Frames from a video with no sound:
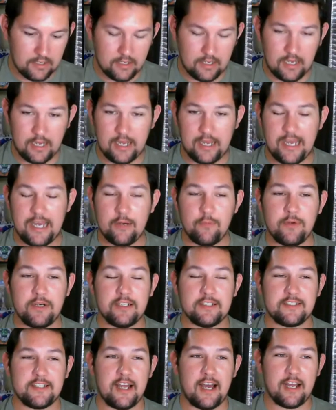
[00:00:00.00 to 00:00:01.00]
Uh, Edwin
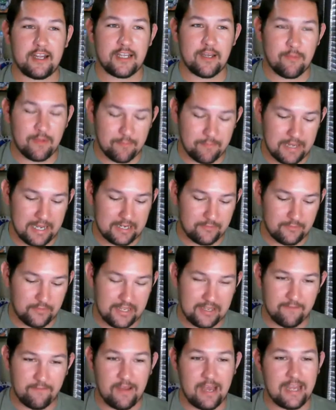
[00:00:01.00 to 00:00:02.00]
is not coming back.
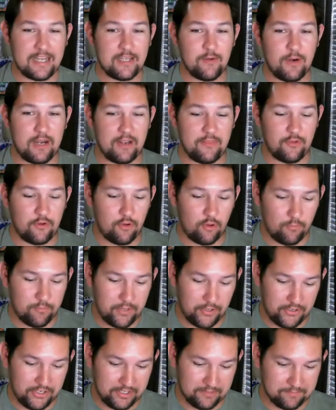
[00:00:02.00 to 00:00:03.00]
They evacuated the whole
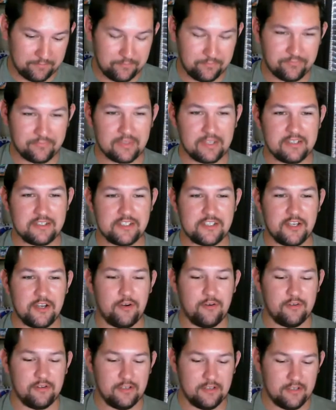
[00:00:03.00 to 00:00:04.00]
building.
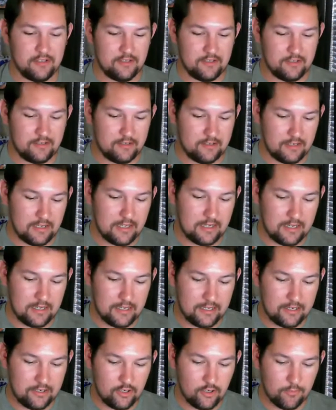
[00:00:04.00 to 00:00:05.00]
So,
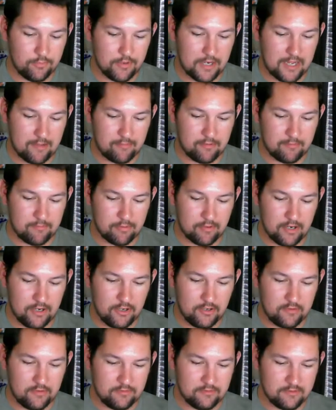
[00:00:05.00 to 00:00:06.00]
uh, no problem,
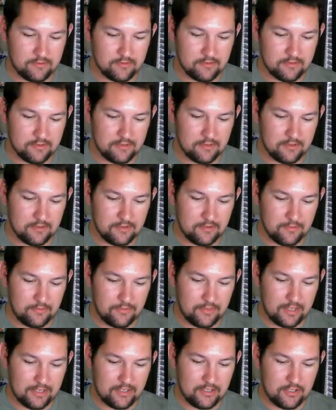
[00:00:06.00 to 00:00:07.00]
bro.
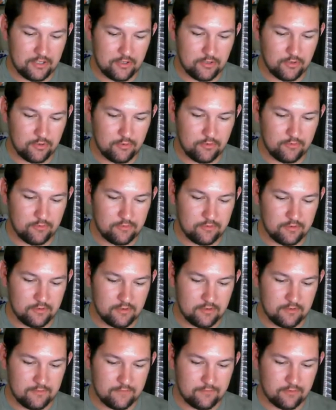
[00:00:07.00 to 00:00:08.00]
Thank you
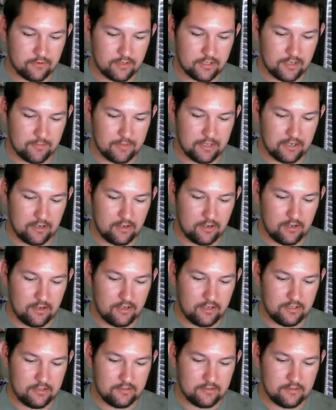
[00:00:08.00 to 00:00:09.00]
for coming
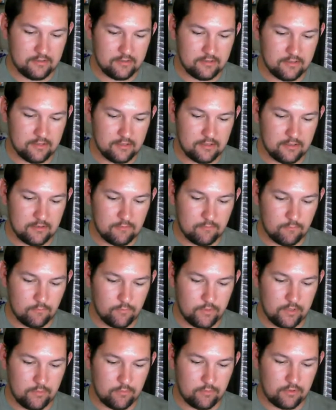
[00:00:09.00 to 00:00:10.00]
on.
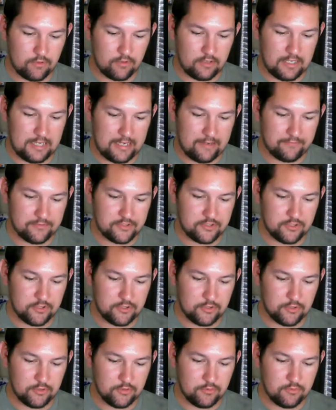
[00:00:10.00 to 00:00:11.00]
We will have
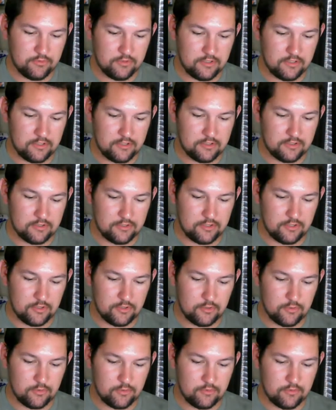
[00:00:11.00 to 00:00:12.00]
to
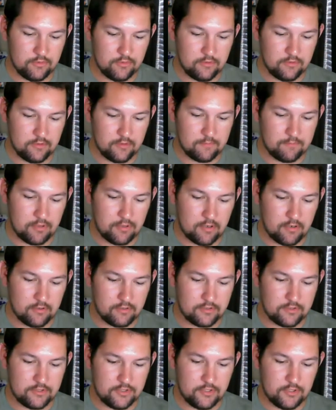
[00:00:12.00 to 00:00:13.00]
do
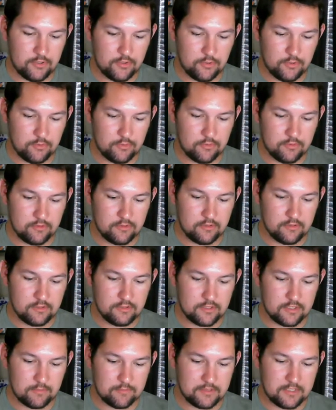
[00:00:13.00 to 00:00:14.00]
part two
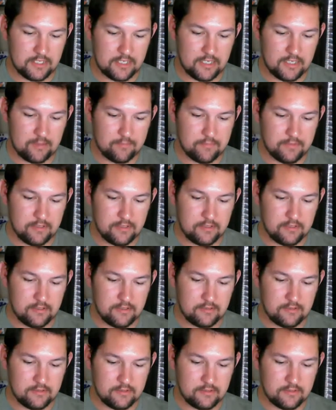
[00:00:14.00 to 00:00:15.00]
sometime
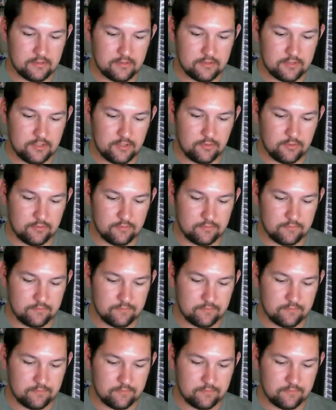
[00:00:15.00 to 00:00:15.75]
soon.